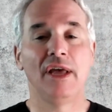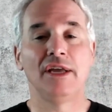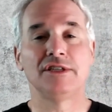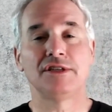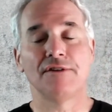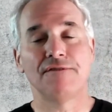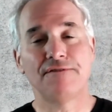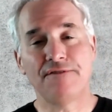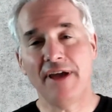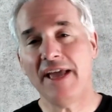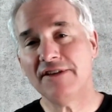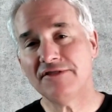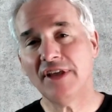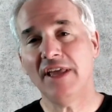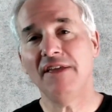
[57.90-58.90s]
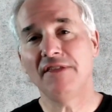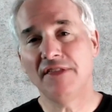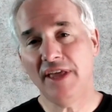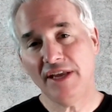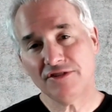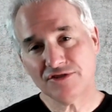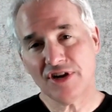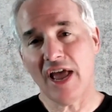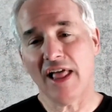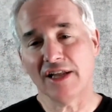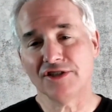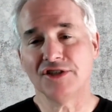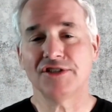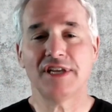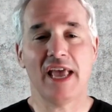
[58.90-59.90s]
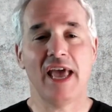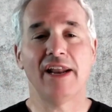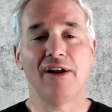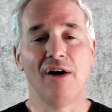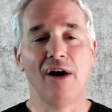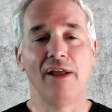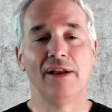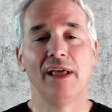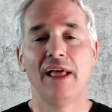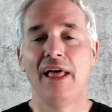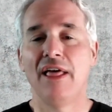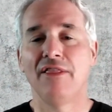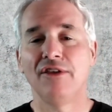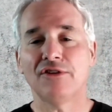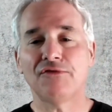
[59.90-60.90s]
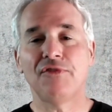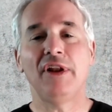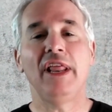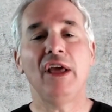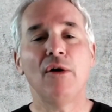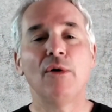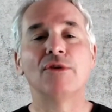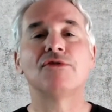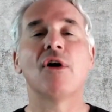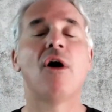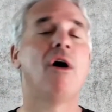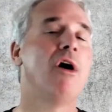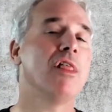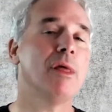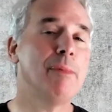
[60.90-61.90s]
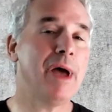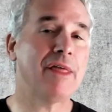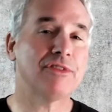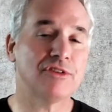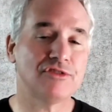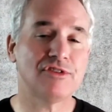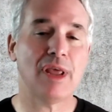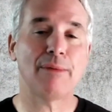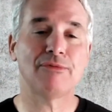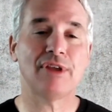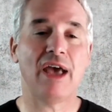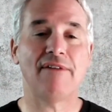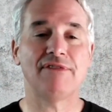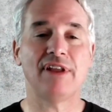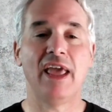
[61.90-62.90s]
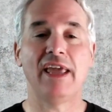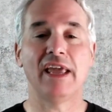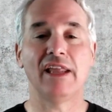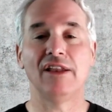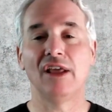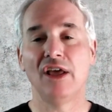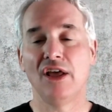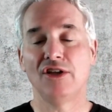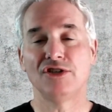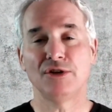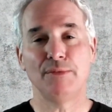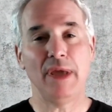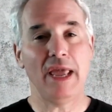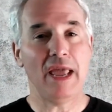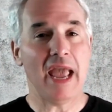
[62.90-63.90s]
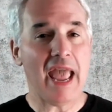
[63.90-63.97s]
to facing these challenges head on. This video is all about the steps I've taken to be